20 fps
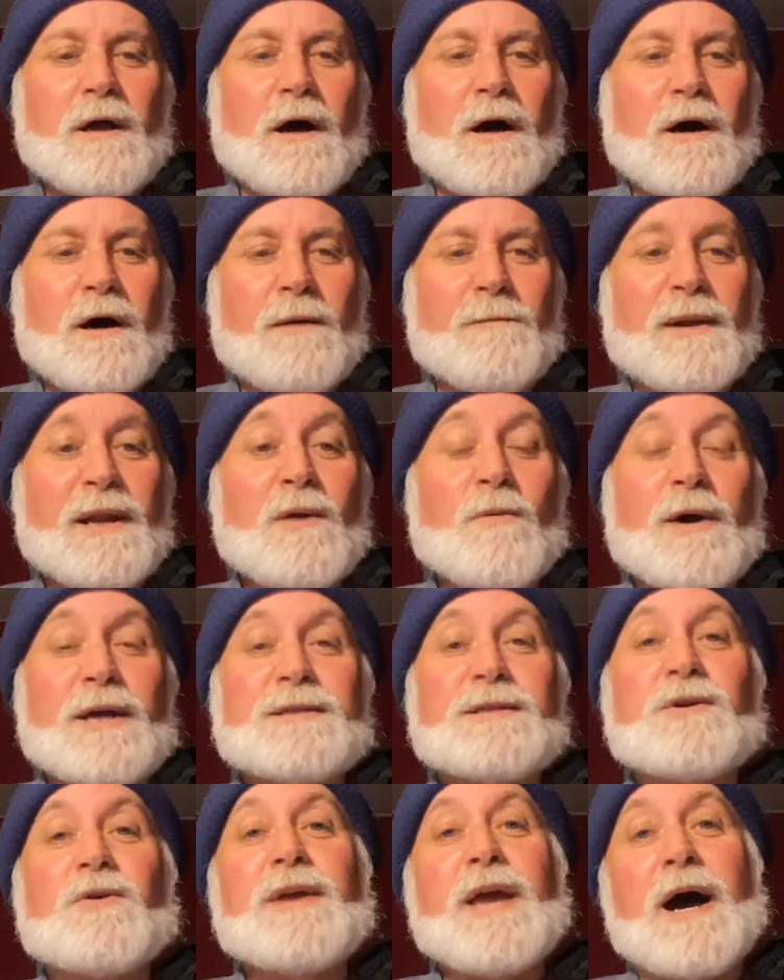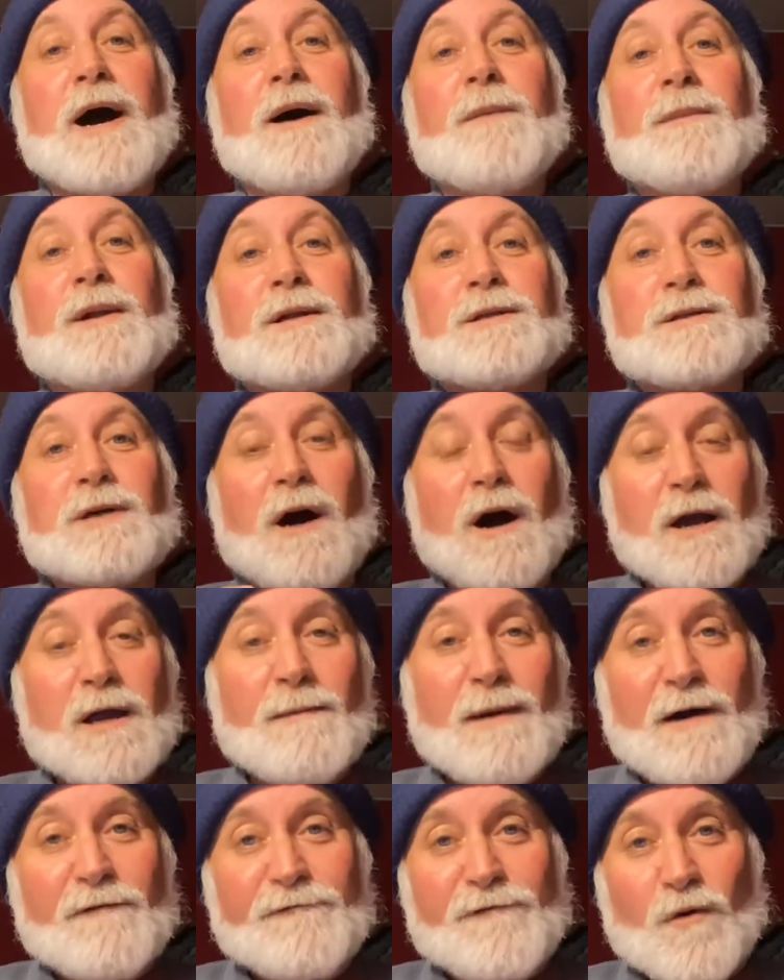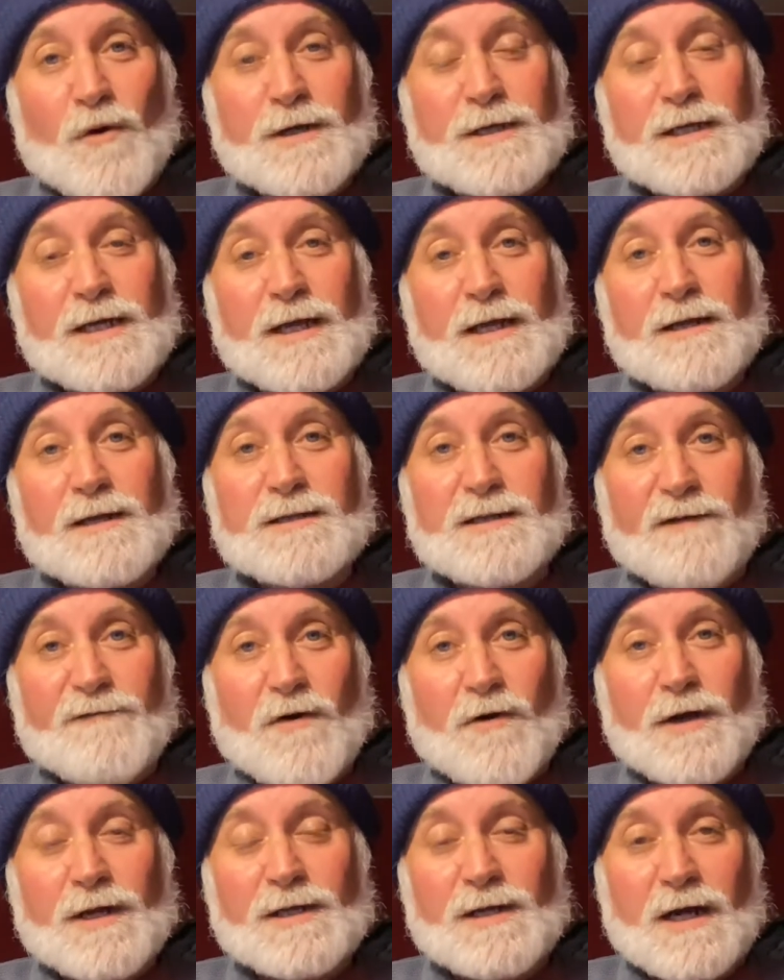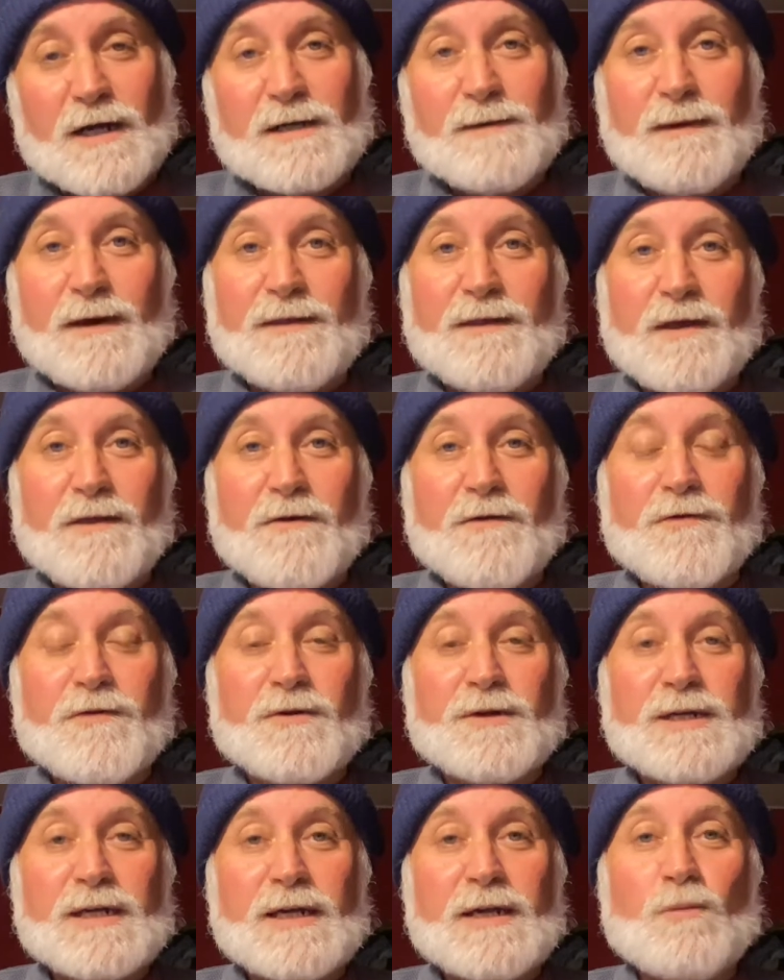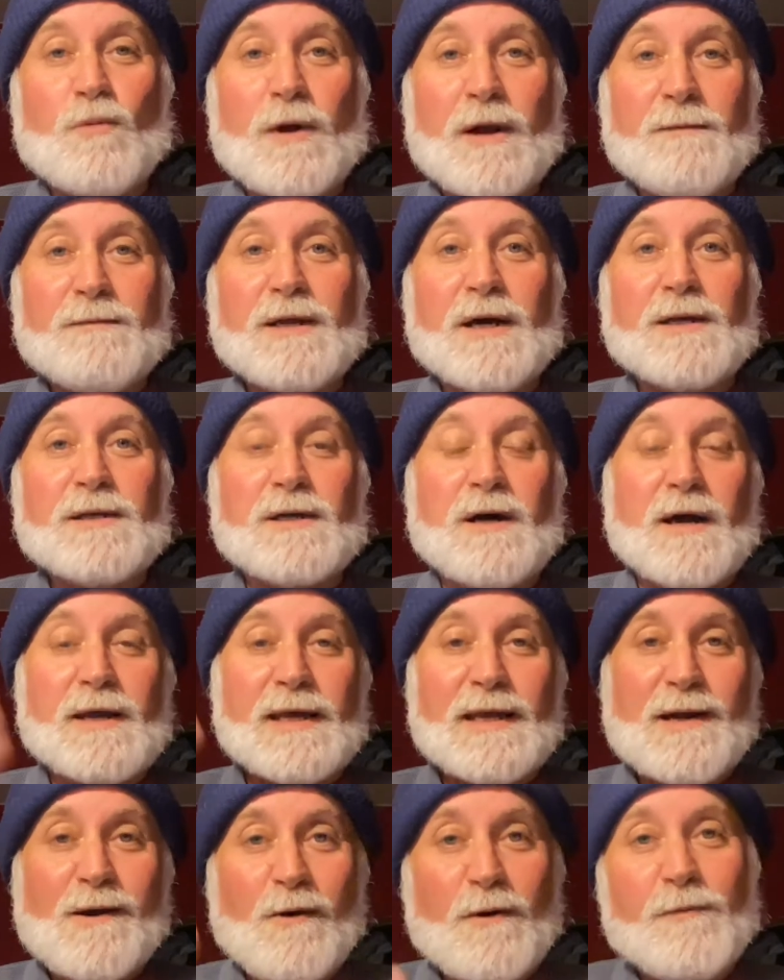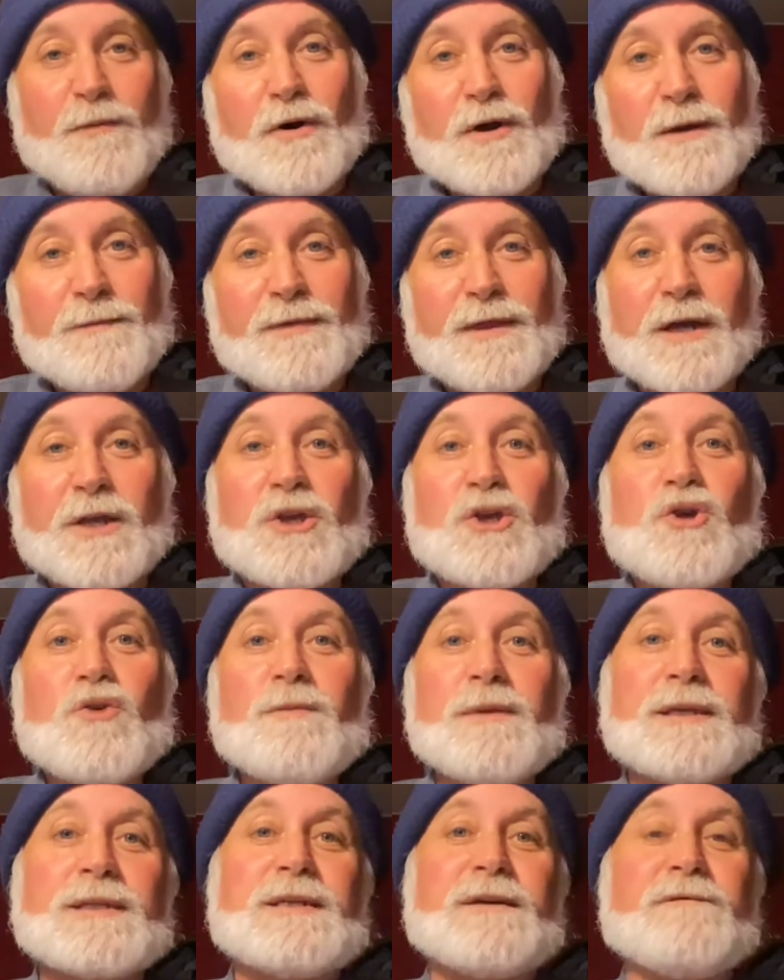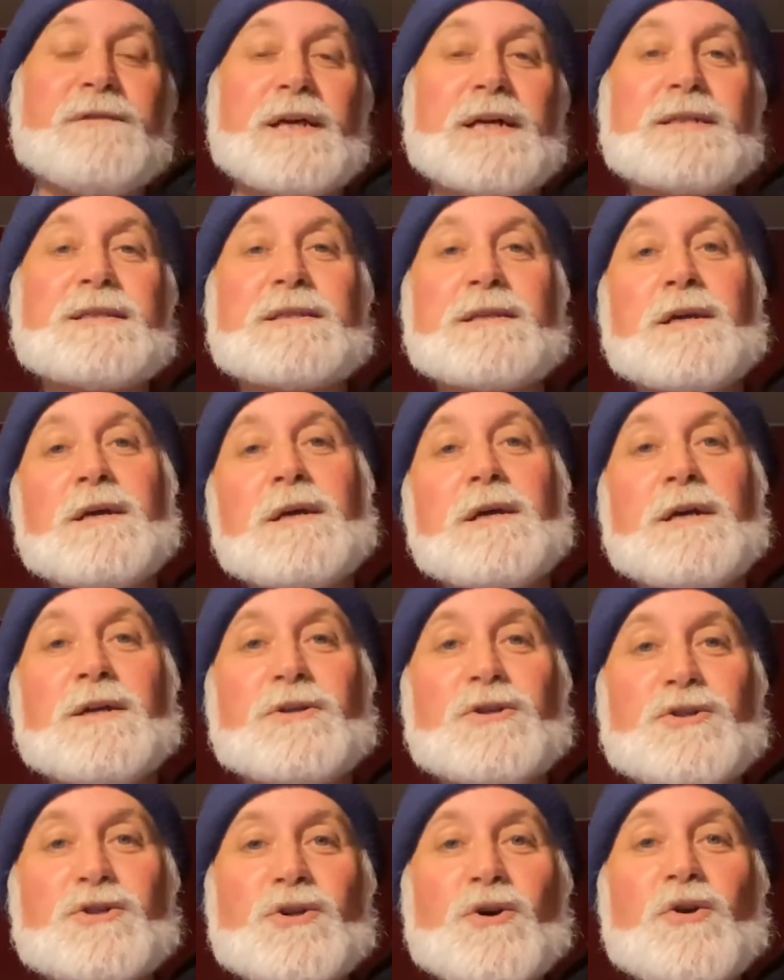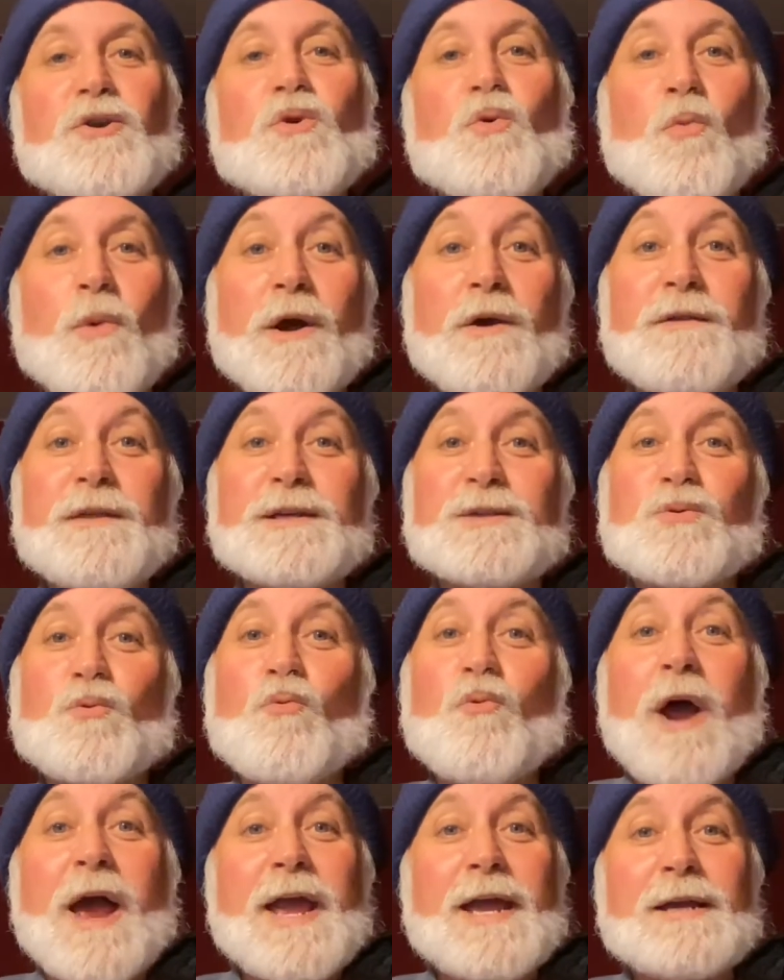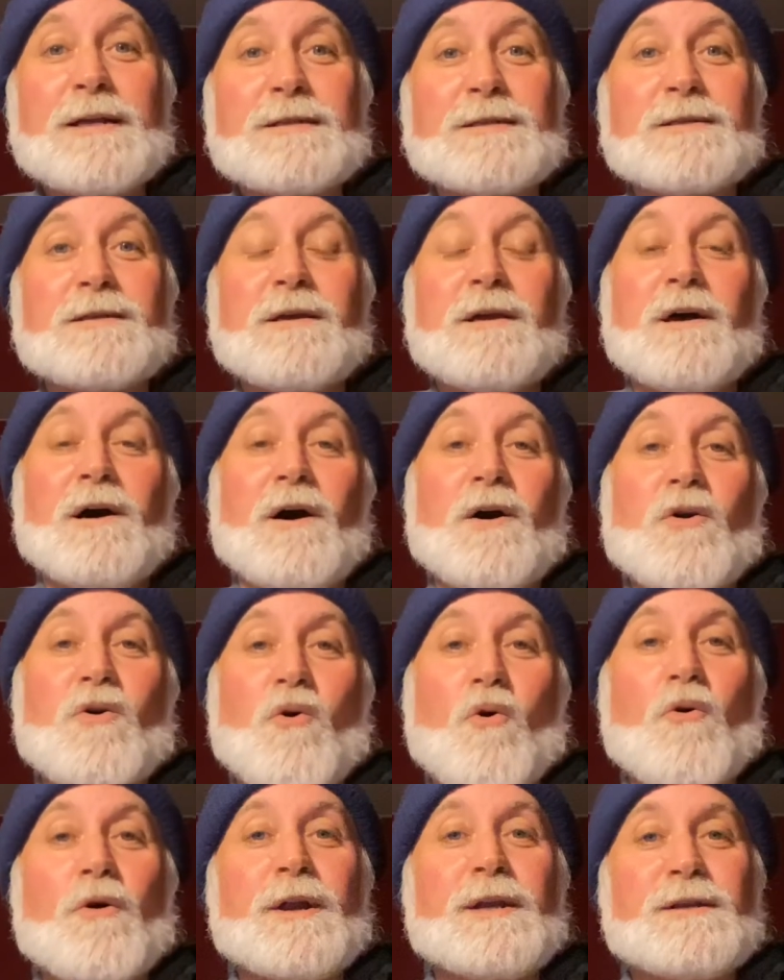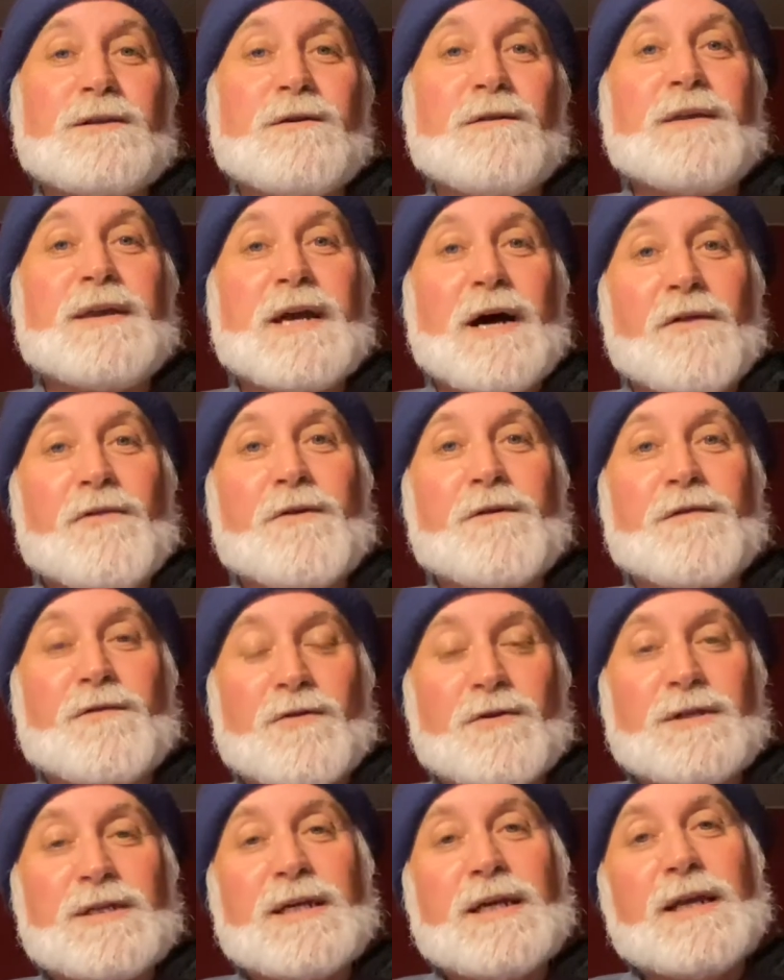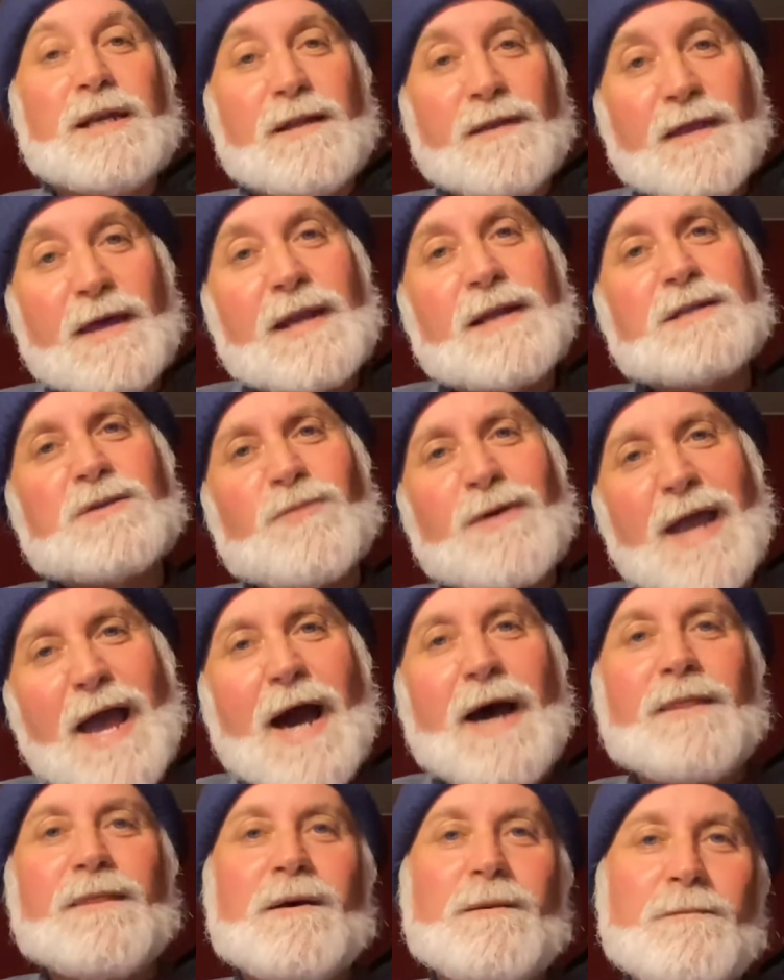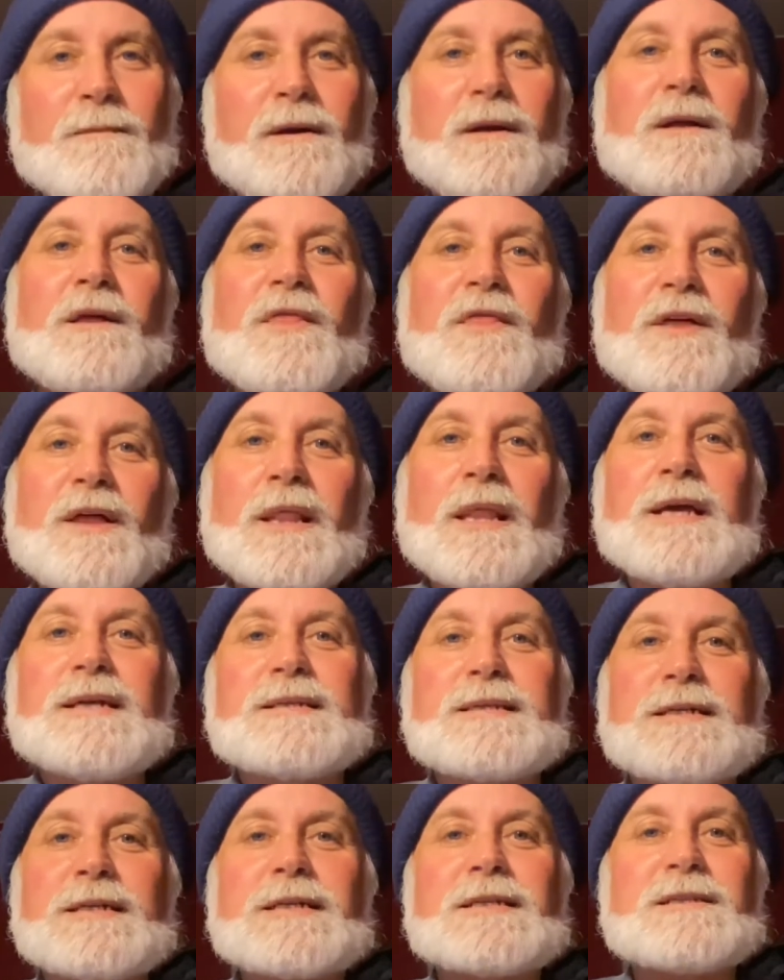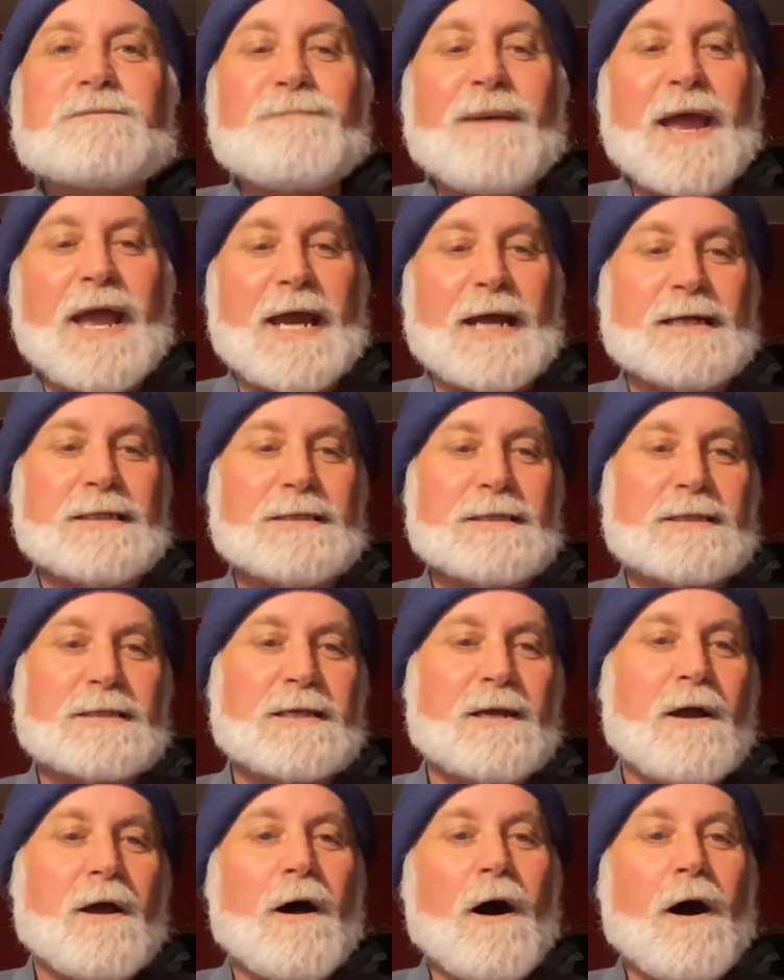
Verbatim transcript: Uh, but anyway, so yeah, I'm going to talk about 14 because I've already talked about the other 13. When I'm done talking, I will put up the cumulative list to show you where this ranks according to the other 13. And then as we add them, the list expands.